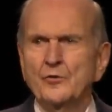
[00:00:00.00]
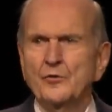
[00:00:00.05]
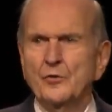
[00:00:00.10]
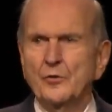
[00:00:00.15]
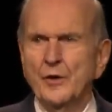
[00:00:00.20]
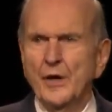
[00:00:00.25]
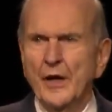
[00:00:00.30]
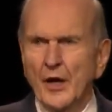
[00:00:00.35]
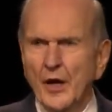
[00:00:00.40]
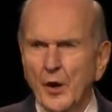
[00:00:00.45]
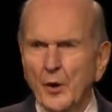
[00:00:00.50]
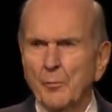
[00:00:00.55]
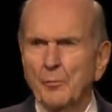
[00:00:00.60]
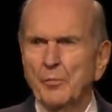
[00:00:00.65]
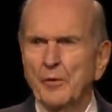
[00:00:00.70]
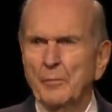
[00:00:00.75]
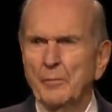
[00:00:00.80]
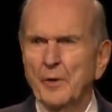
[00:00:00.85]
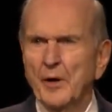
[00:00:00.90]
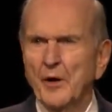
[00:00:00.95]
to
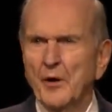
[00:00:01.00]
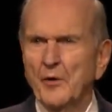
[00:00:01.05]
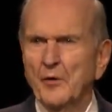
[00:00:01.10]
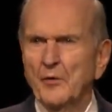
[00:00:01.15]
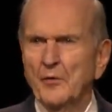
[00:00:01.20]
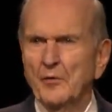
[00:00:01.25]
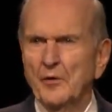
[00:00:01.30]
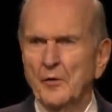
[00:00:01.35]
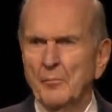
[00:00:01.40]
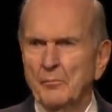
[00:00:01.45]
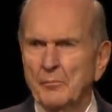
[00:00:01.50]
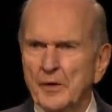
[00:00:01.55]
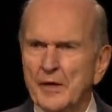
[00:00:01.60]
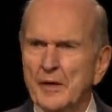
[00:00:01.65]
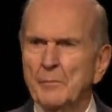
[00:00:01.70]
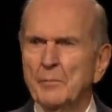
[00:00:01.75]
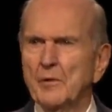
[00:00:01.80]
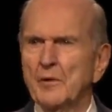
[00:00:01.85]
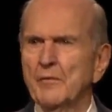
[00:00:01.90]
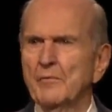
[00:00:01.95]
help prepare the
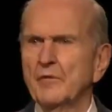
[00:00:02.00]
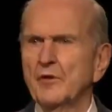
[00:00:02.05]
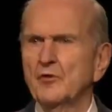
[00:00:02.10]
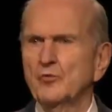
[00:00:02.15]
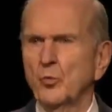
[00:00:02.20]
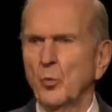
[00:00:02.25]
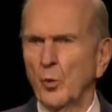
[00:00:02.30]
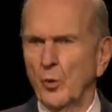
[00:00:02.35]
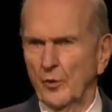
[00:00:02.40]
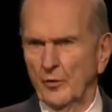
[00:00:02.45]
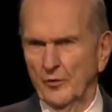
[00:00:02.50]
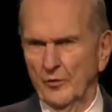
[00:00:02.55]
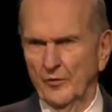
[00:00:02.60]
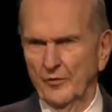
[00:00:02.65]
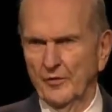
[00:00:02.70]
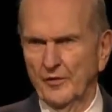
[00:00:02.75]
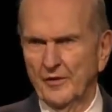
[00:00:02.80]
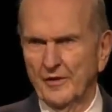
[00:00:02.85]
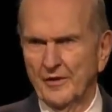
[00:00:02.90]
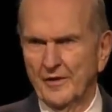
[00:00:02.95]
people of this
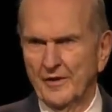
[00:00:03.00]
world